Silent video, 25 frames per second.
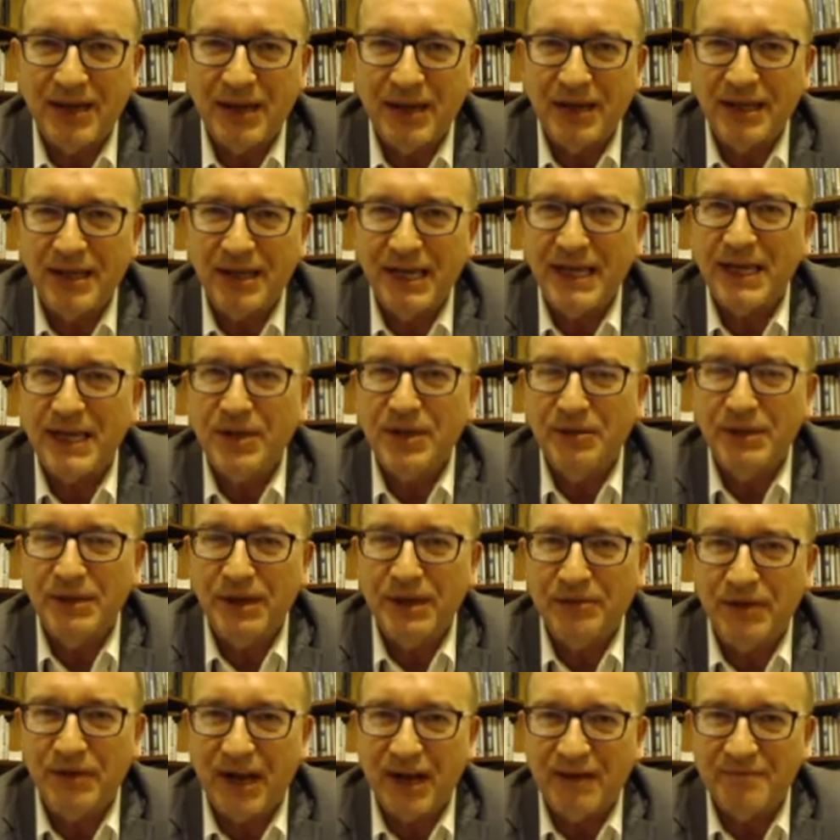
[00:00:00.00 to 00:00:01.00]
They can
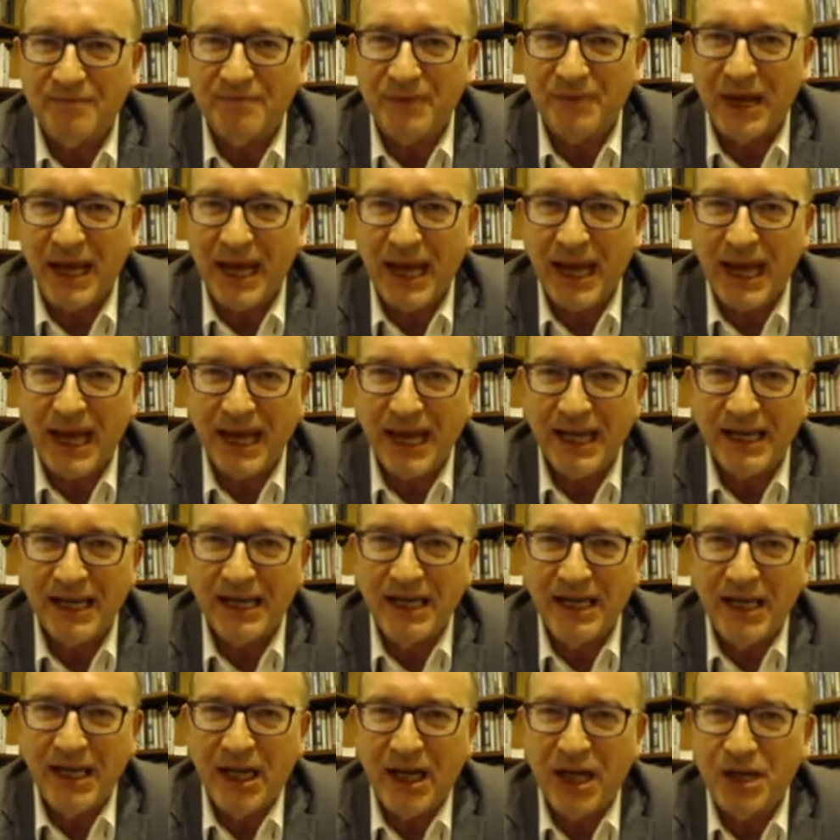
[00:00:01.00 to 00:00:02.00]
only arrive by
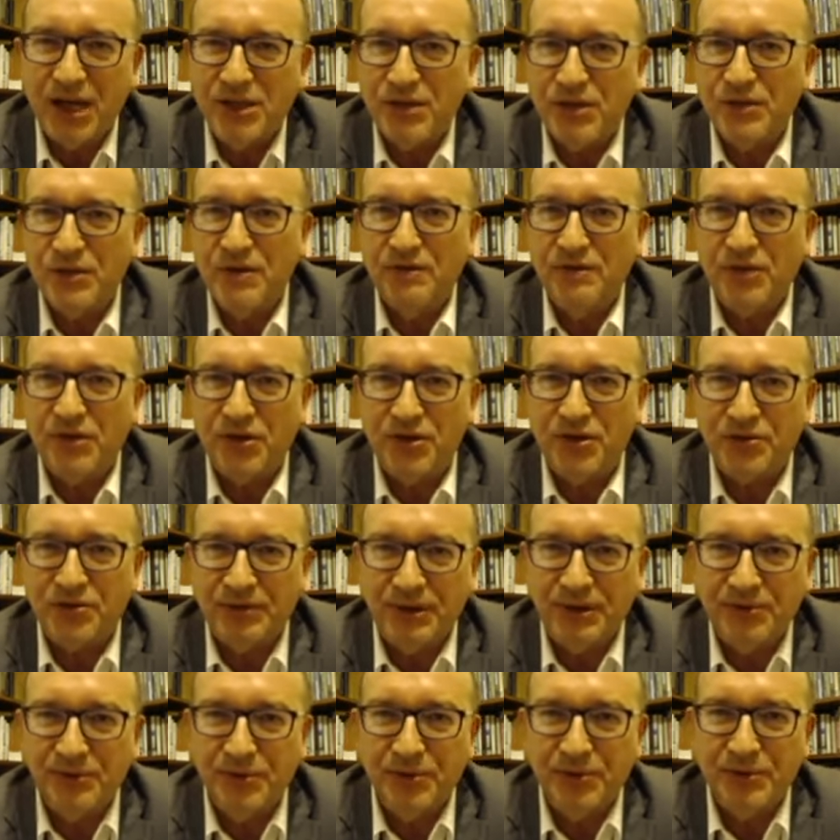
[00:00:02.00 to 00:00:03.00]
air. 2 of the
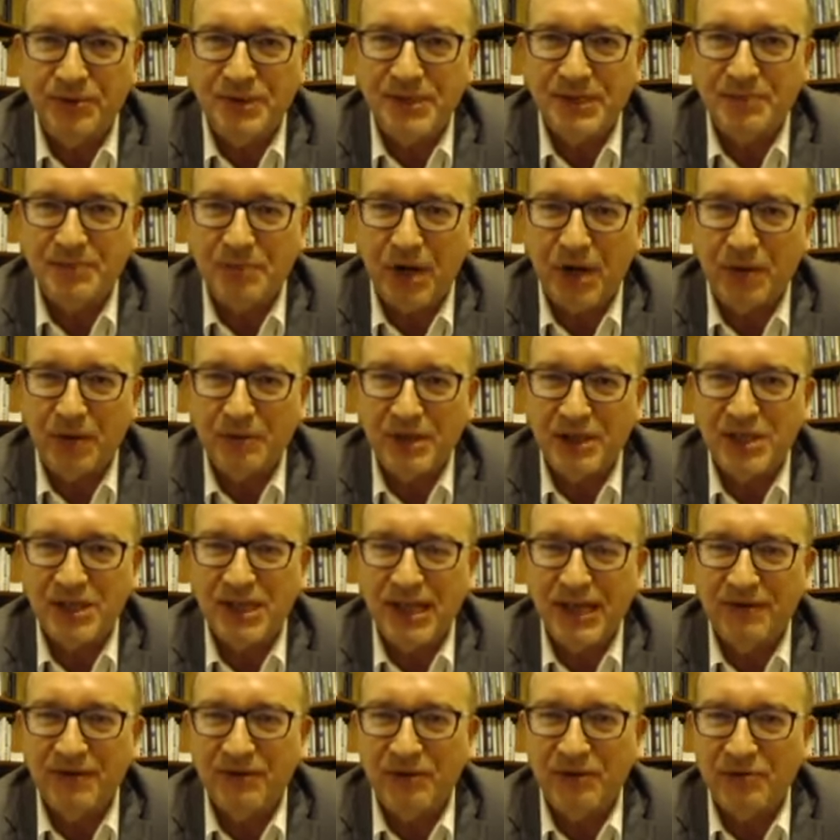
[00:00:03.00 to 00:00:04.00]
3 routes by
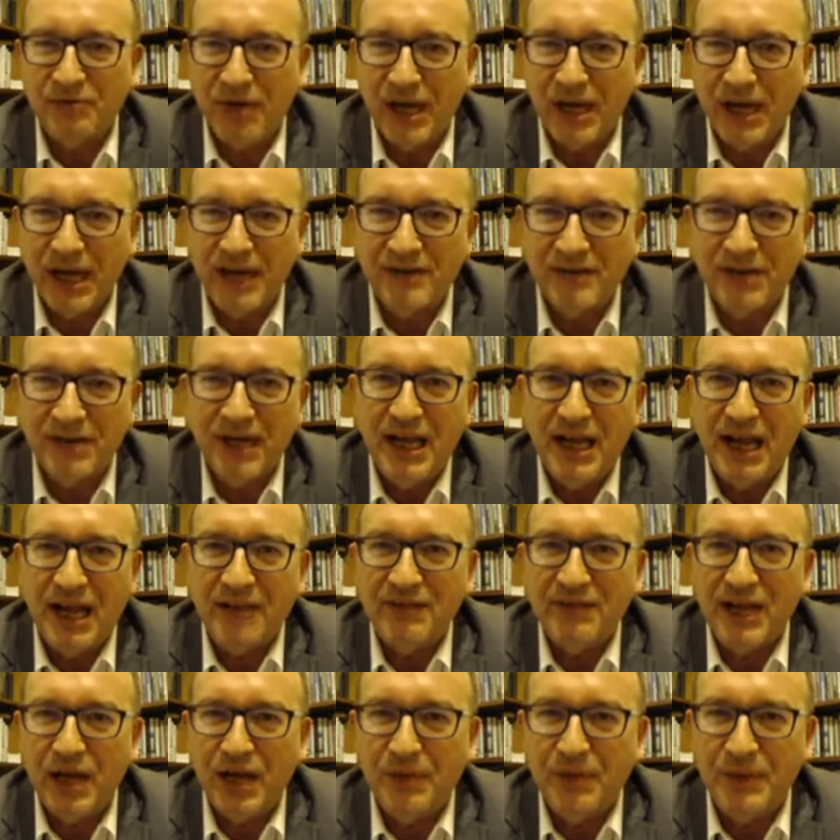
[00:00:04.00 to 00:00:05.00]
which they've arrived
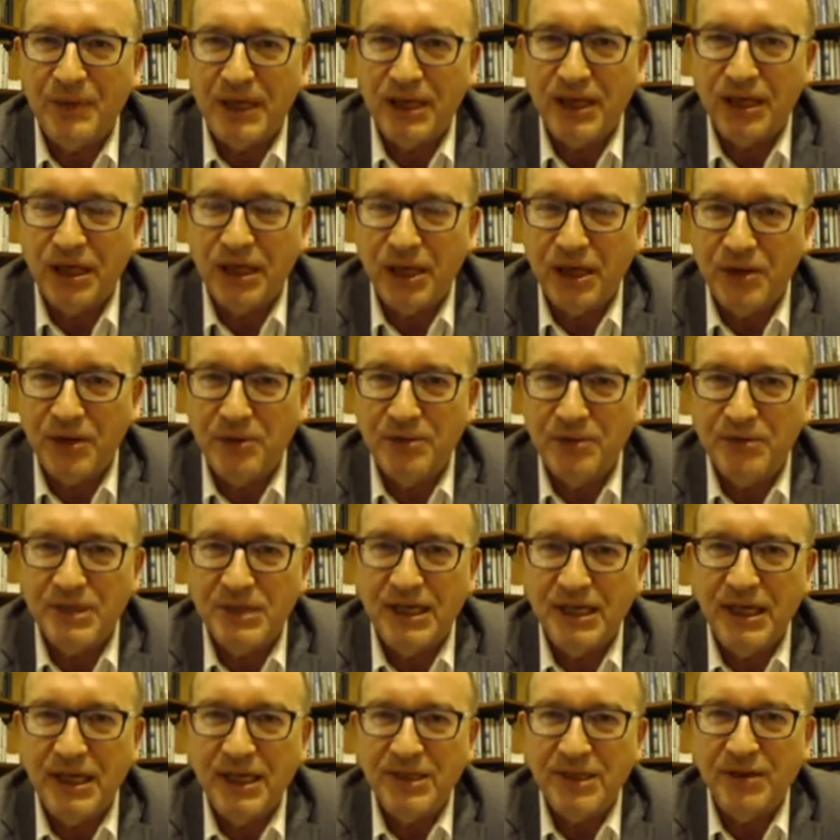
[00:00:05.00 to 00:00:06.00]
have now been
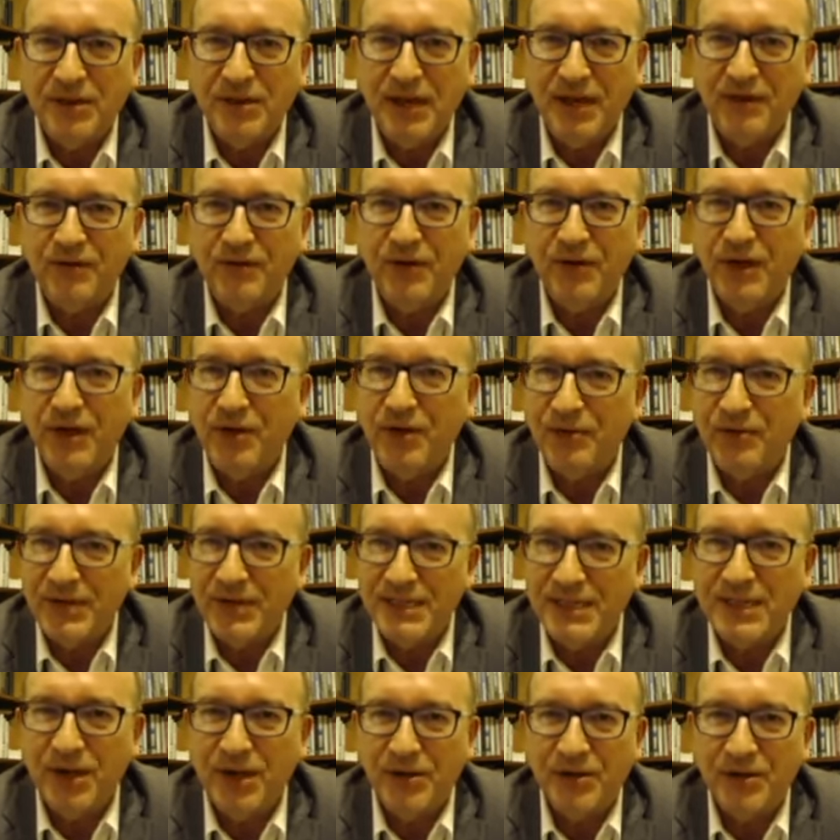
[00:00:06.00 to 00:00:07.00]
closed, so therefore there
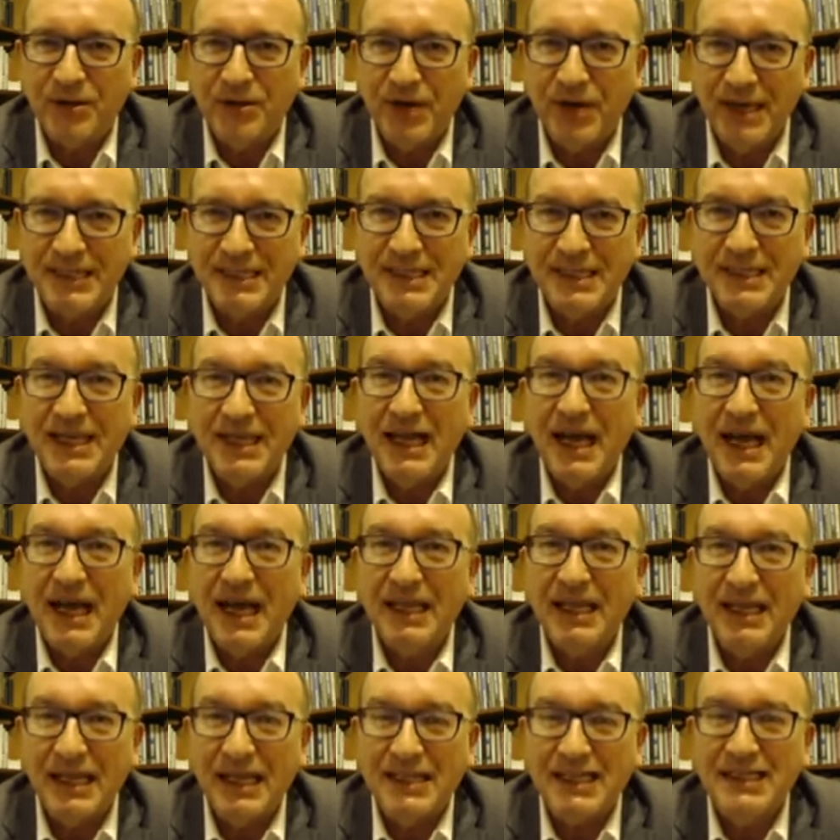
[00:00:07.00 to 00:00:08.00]
is no crisis
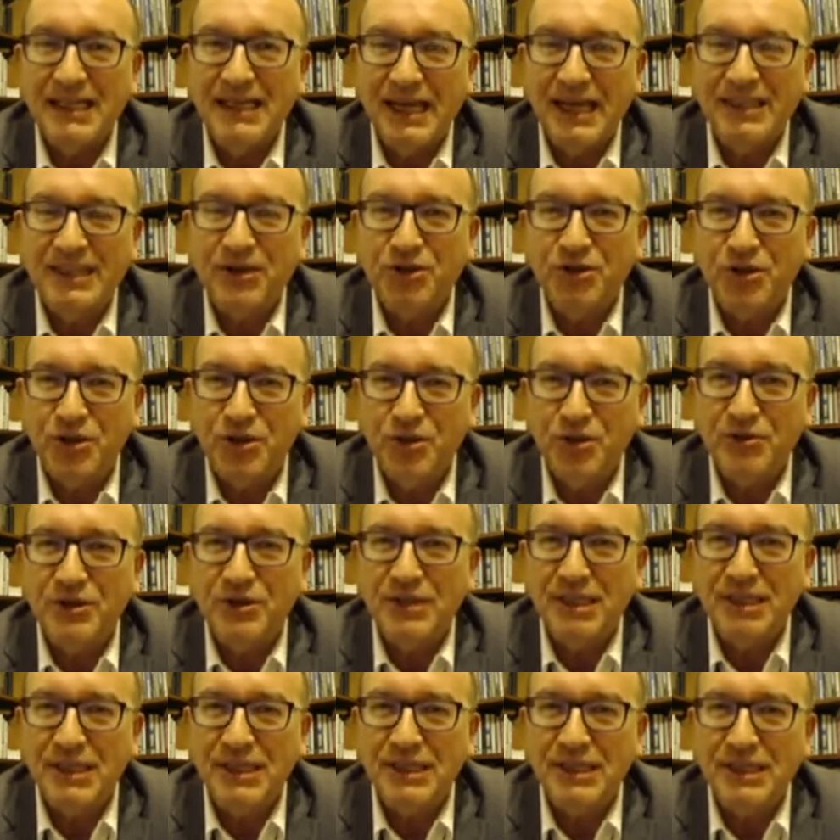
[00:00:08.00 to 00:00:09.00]
unless NATO
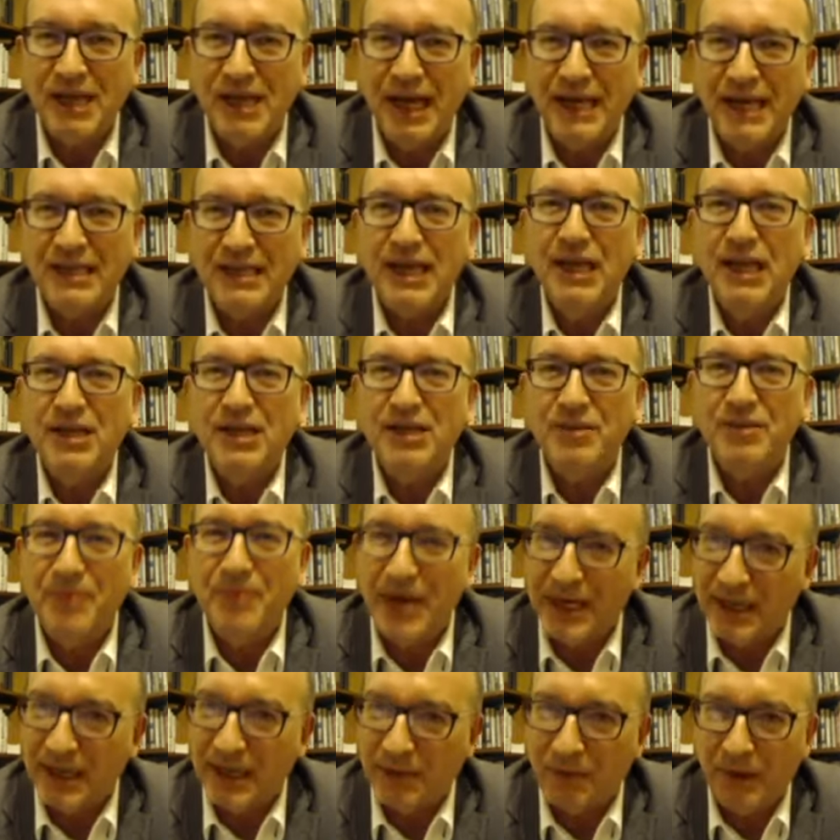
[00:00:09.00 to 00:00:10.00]
choose to decide to
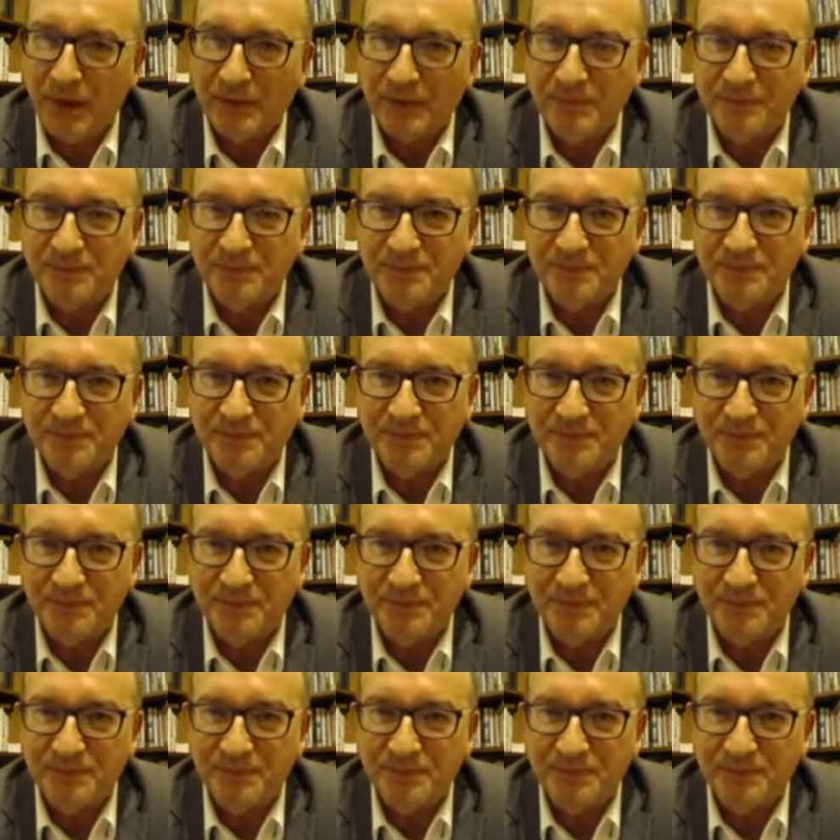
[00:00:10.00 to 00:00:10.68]
make it one.